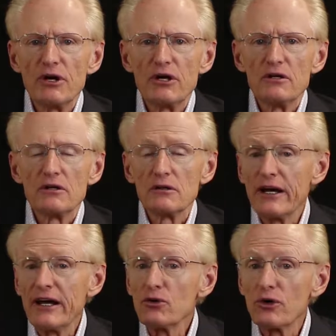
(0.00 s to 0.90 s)
But the
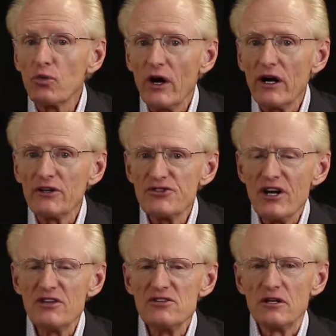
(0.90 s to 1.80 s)
landlord wanted a
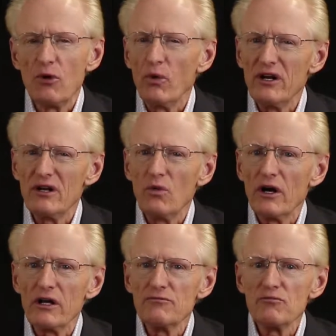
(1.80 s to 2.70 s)
10-year, but we didn't
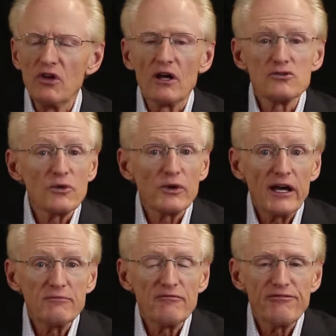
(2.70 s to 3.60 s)
want to give him 10, so we
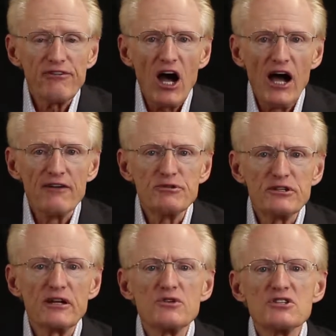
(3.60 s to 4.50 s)
gave him 5. But
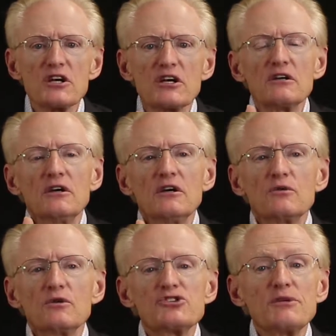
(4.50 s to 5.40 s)
then we said,
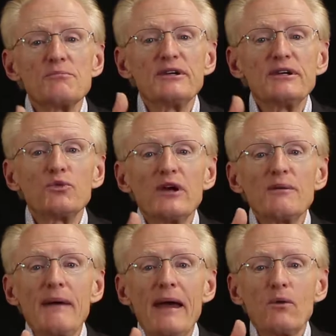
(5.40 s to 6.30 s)
well, gee, we
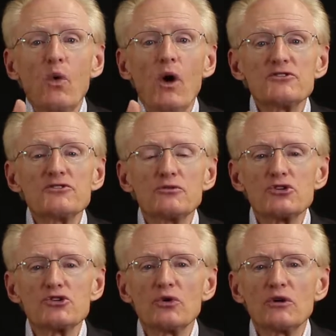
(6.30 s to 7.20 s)
may want to
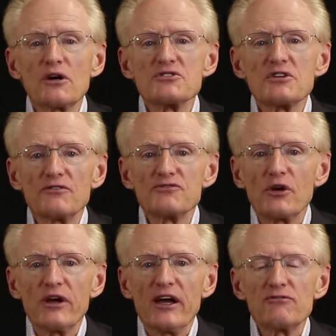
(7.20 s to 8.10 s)
assure ourselves
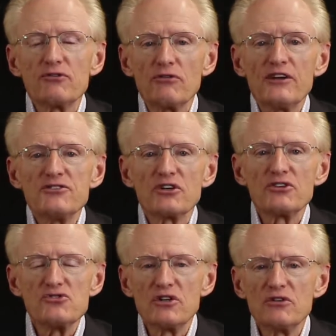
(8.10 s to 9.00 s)
that we have the right to
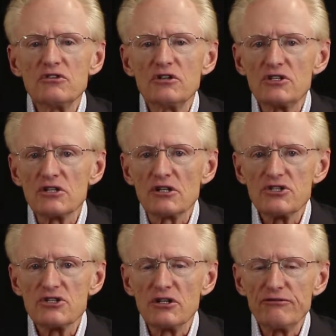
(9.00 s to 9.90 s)
continue this
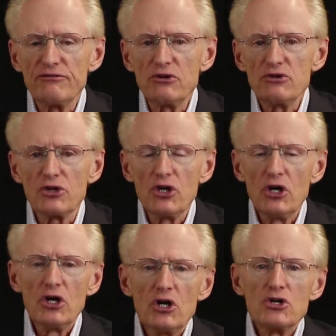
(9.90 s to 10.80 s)
lease in the future.
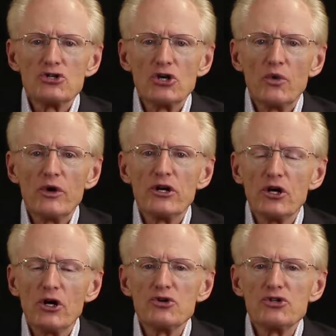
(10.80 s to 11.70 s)
So we
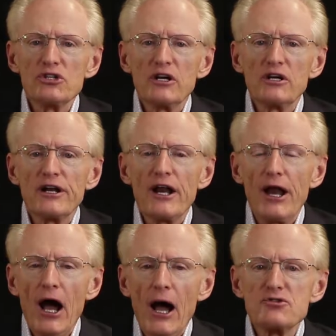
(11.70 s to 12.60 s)
negotiated an
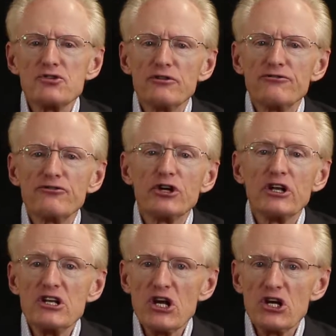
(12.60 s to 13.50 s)
option for an
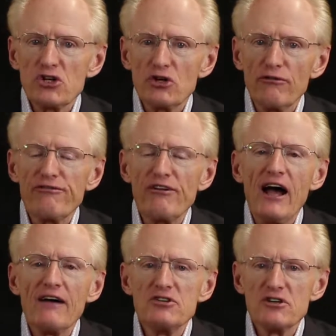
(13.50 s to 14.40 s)
additional
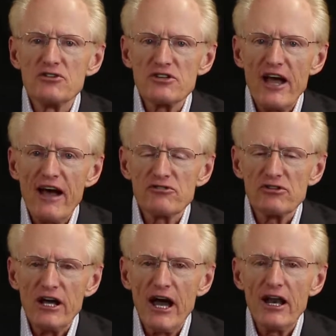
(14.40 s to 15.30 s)
5 years after
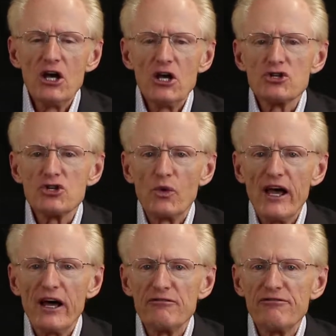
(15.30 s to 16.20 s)
that. So we
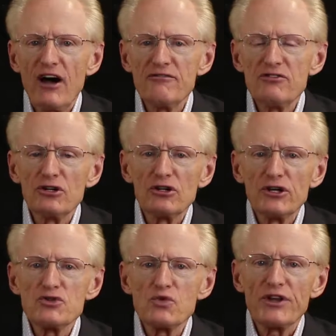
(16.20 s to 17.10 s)
had a 5-year
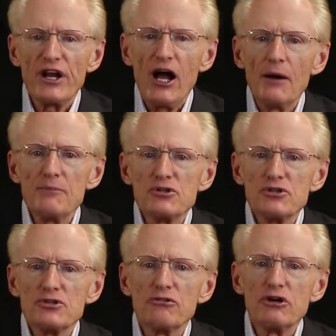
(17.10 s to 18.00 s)
lease with an
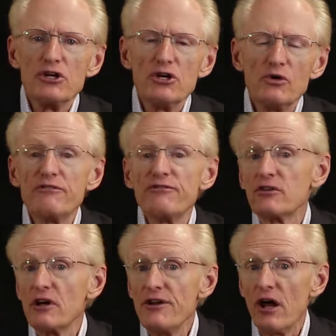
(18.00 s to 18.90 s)
option to renew it
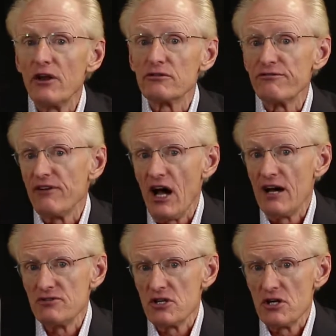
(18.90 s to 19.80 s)
for another
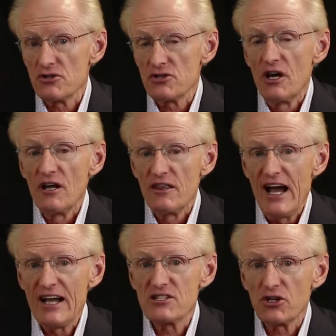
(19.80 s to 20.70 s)
5 years.
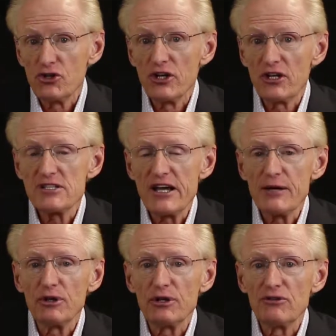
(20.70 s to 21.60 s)
That's a good
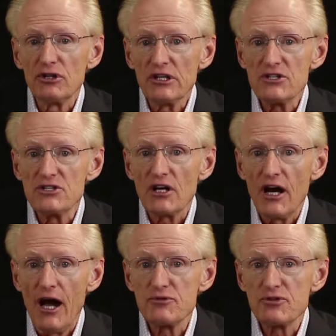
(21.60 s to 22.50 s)
example of a lease
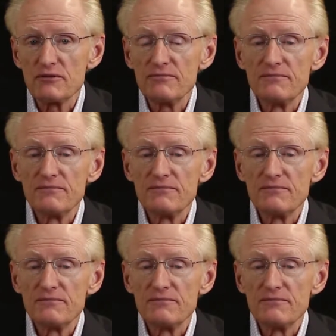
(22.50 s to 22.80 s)
option.